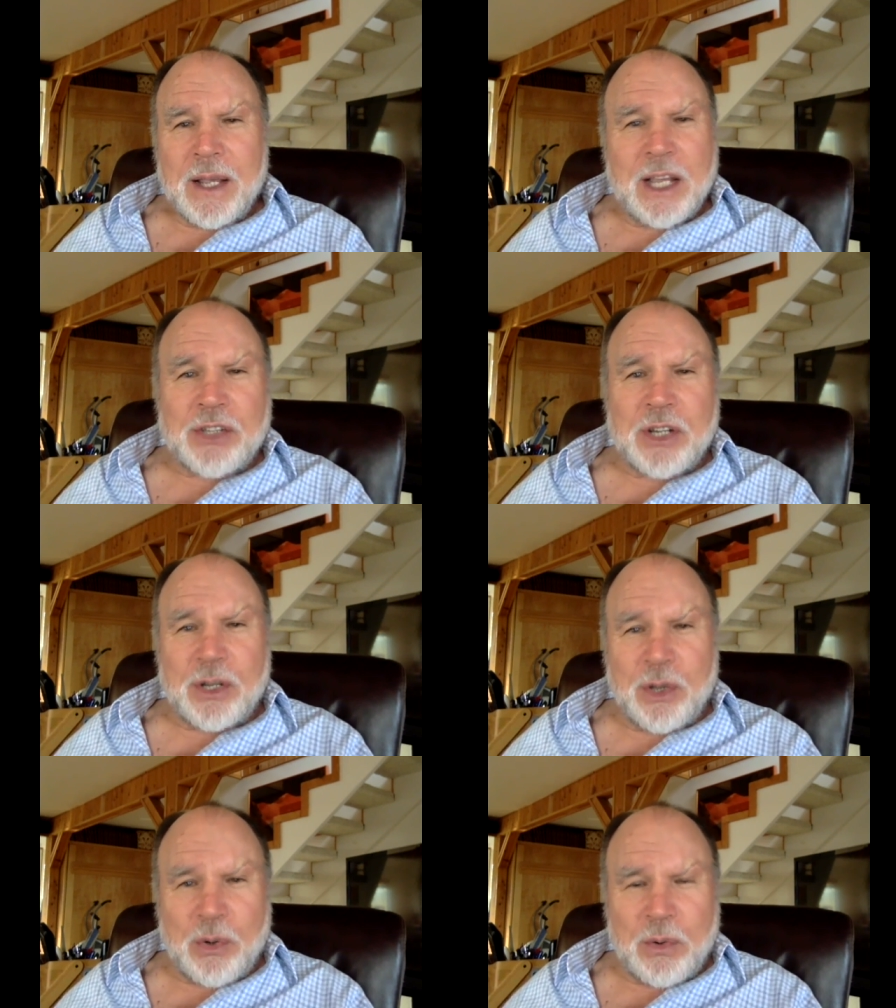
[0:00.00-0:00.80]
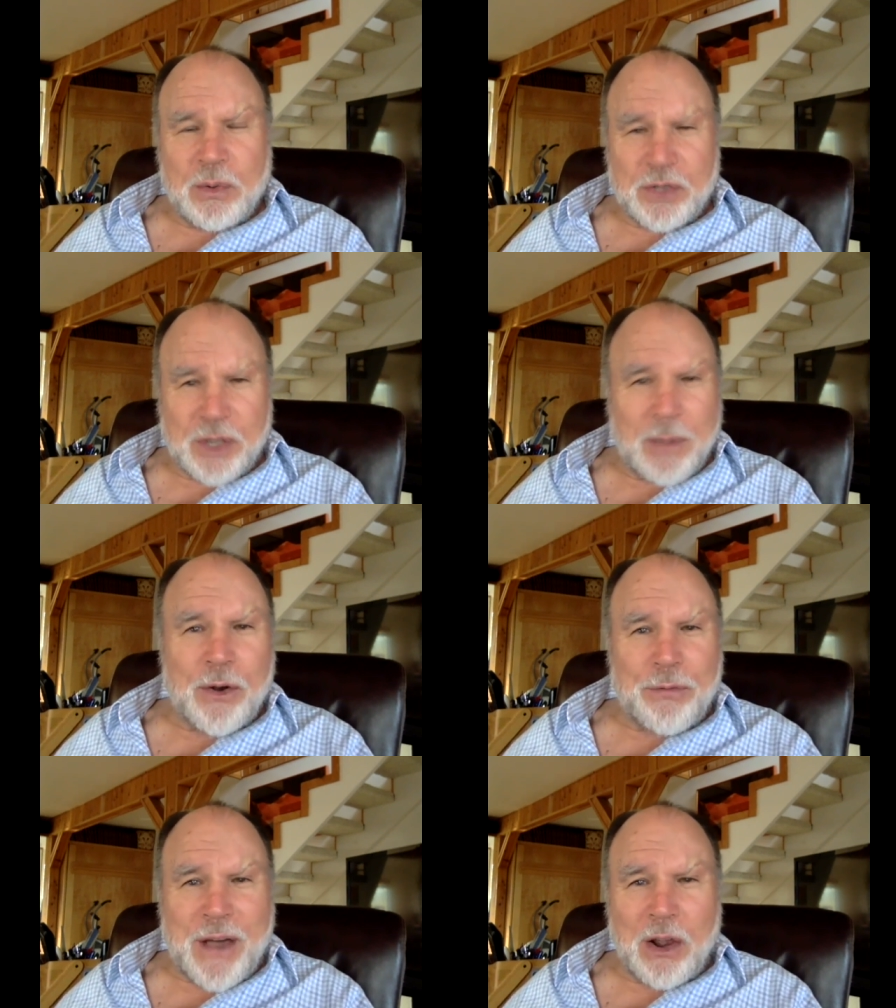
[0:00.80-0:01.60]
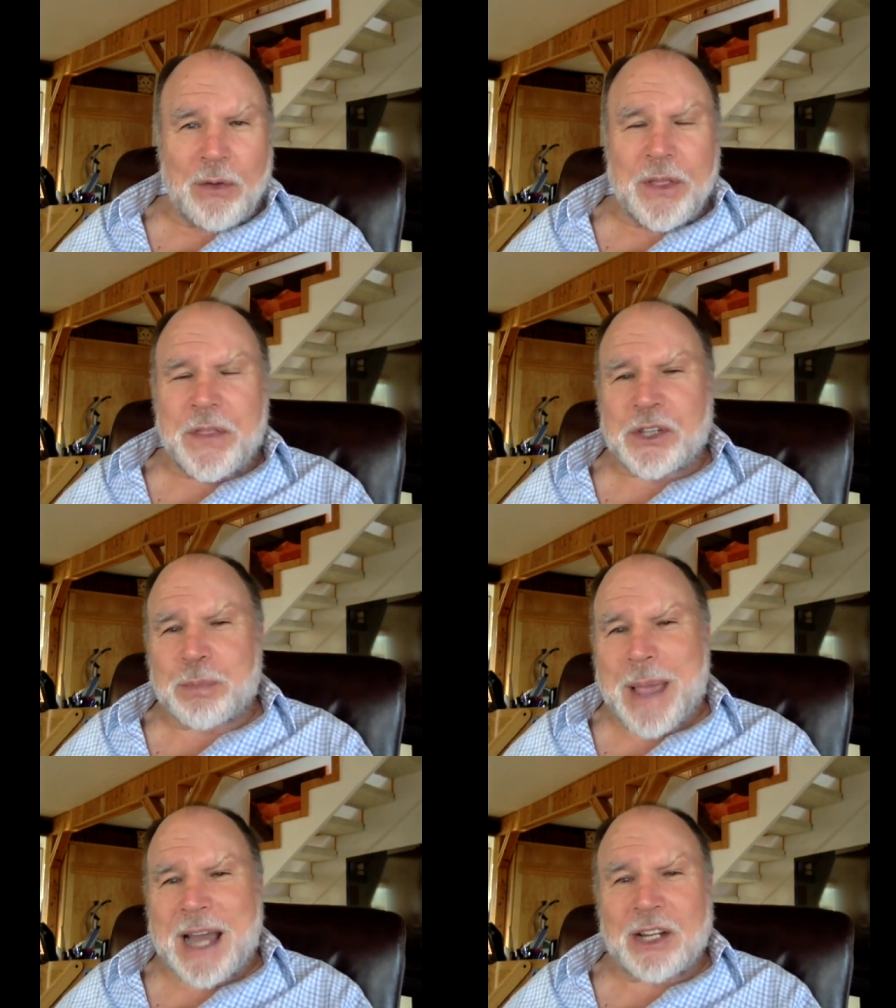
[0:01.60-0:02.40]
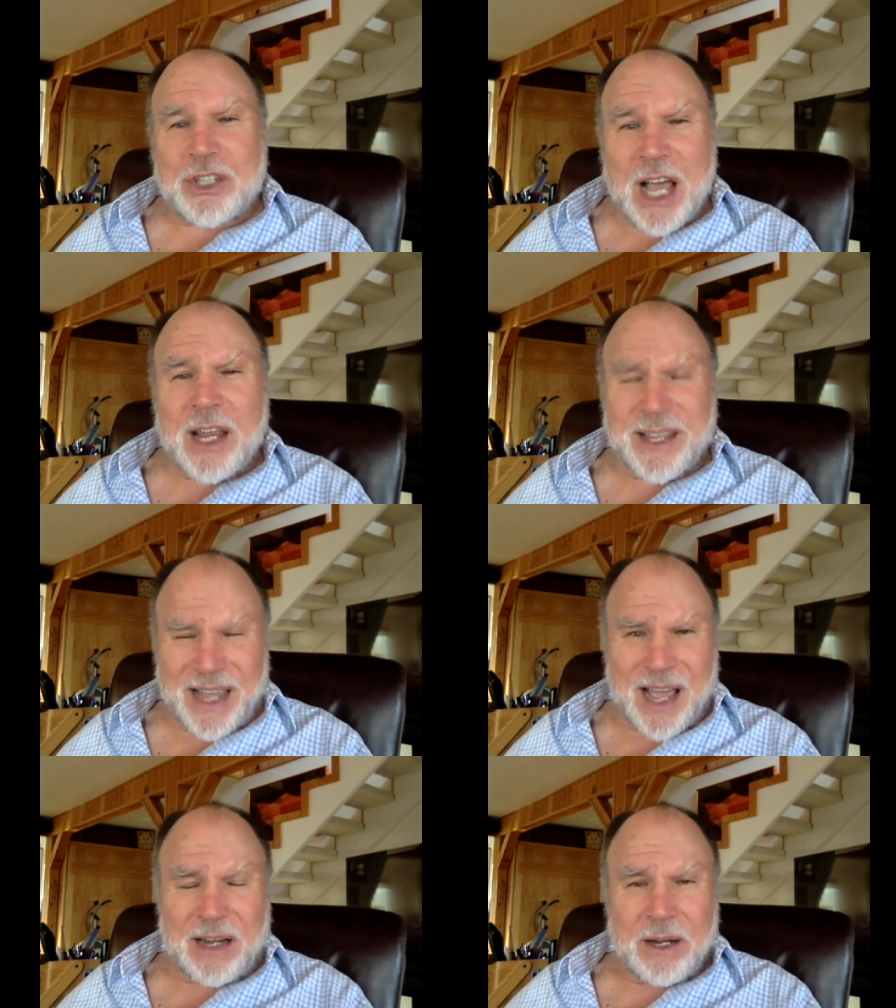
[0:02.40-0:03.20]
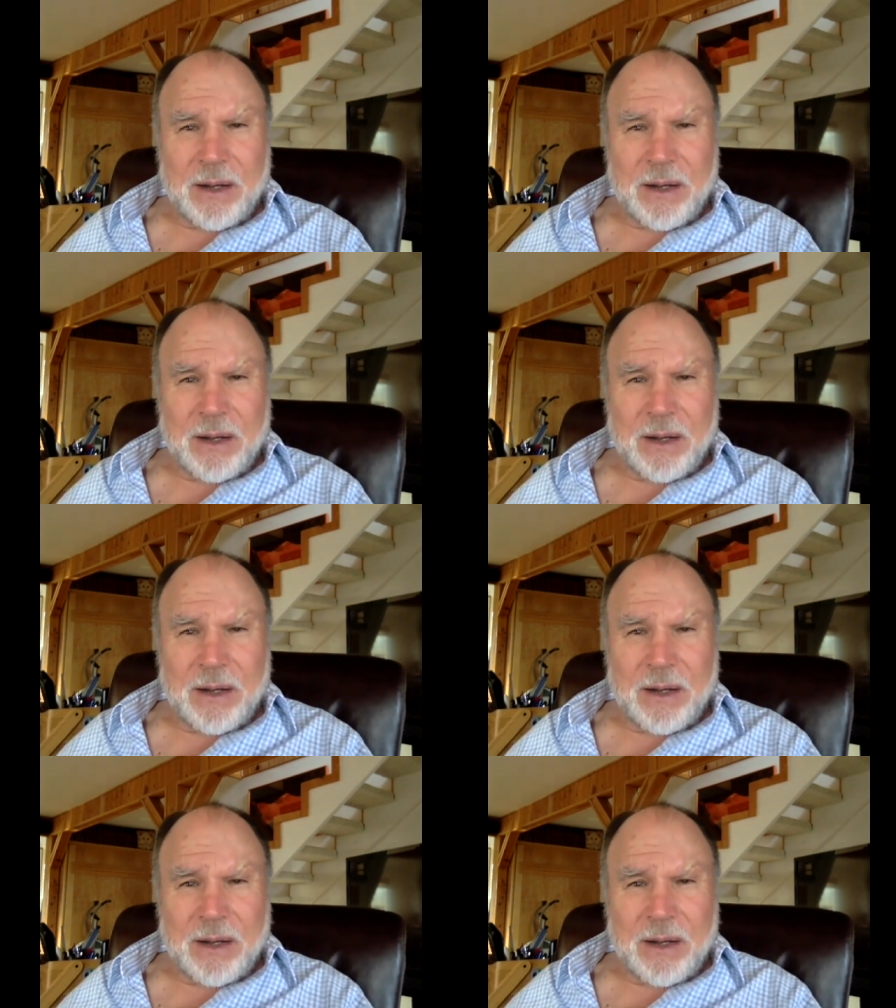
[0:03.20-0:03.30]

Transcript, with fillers: isn't you, some other fellow that this man is yelling at.